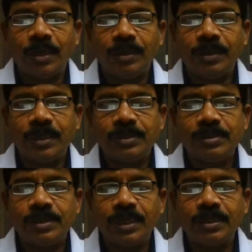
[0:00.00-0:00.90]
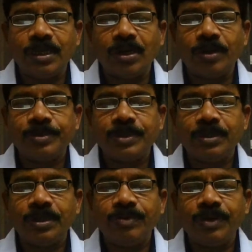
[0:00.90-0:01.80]
Net set the option
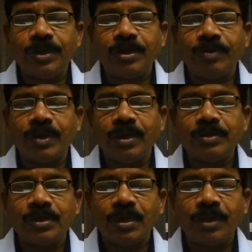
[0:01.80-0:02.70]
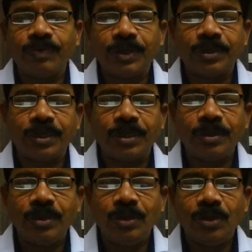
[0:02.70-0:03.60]
inventory values are affected
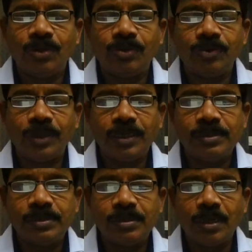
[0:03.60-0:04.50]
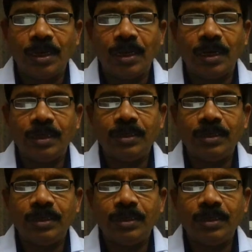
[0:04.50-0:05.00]
to yes, and